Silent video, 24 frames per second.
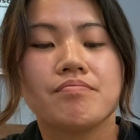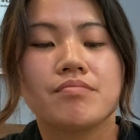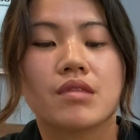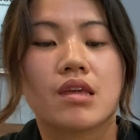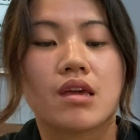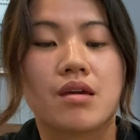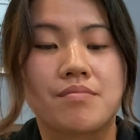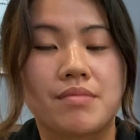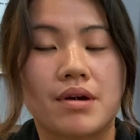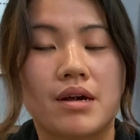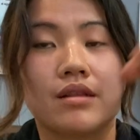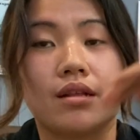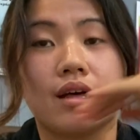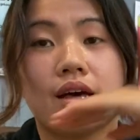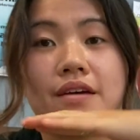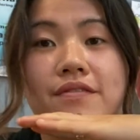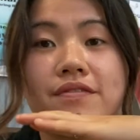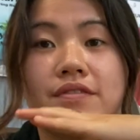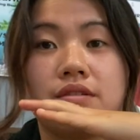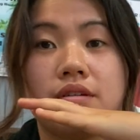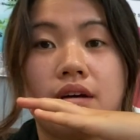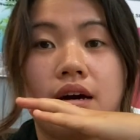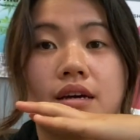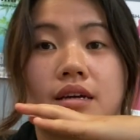in my life
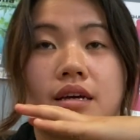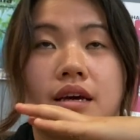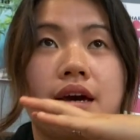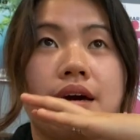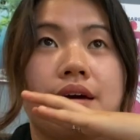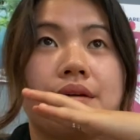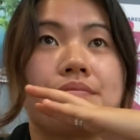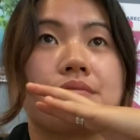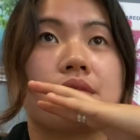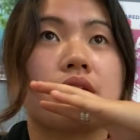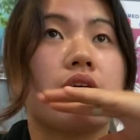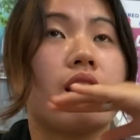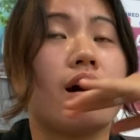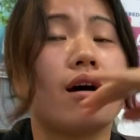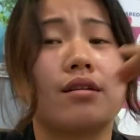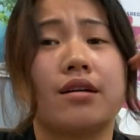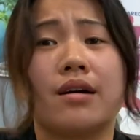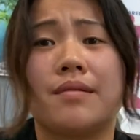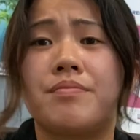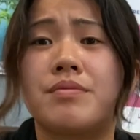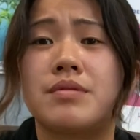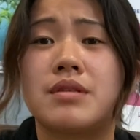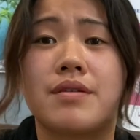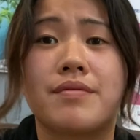and not get
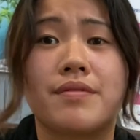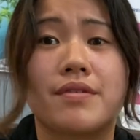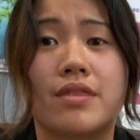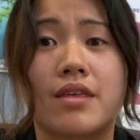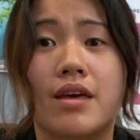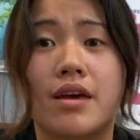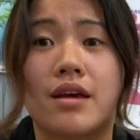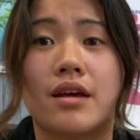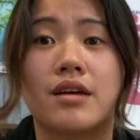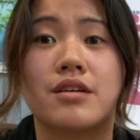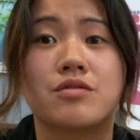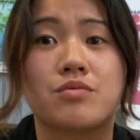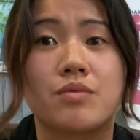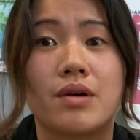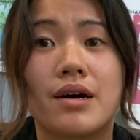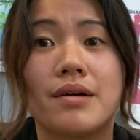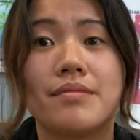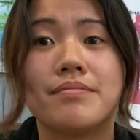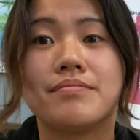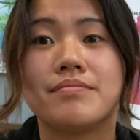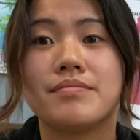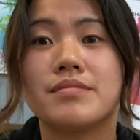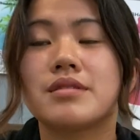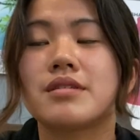caught up with everything as well.
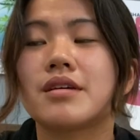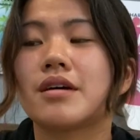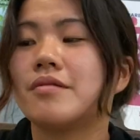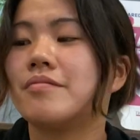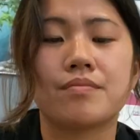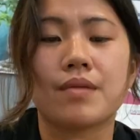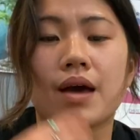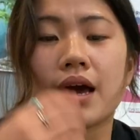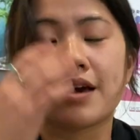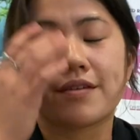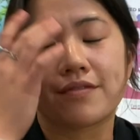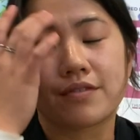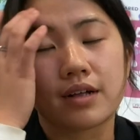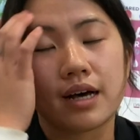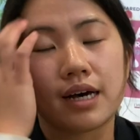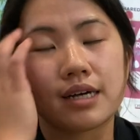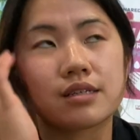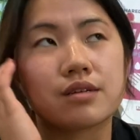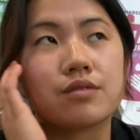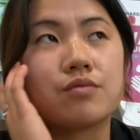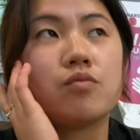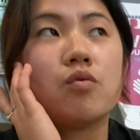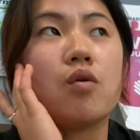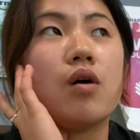So I have
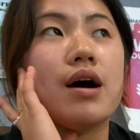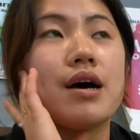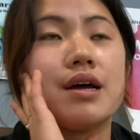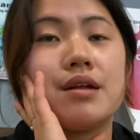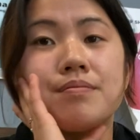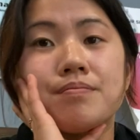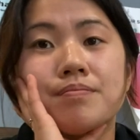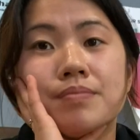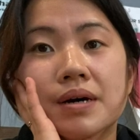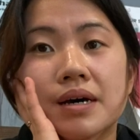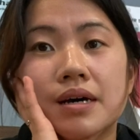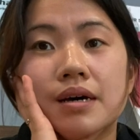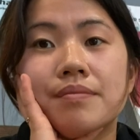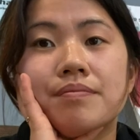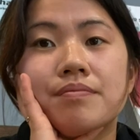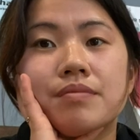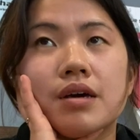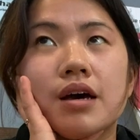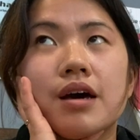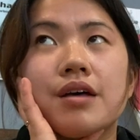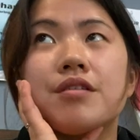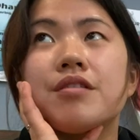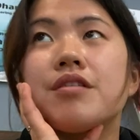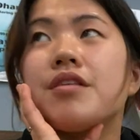class at 1, but
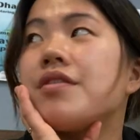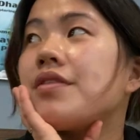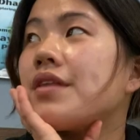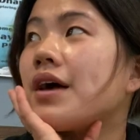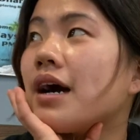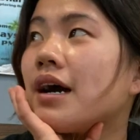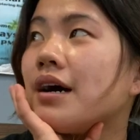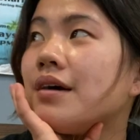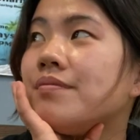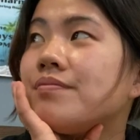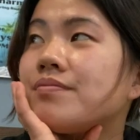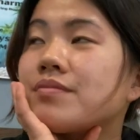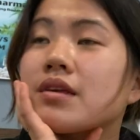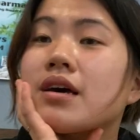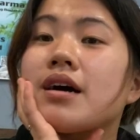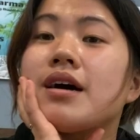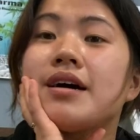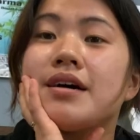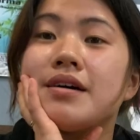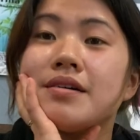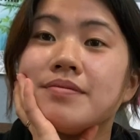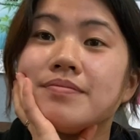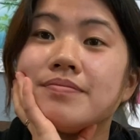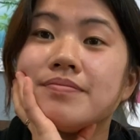other than that,
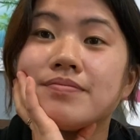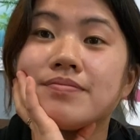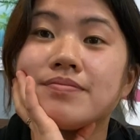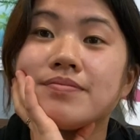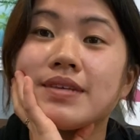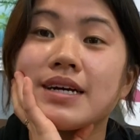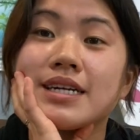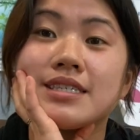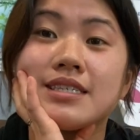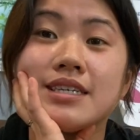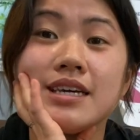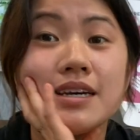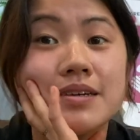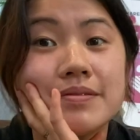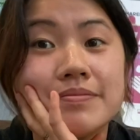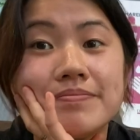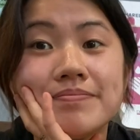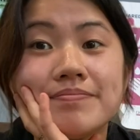um, that's it.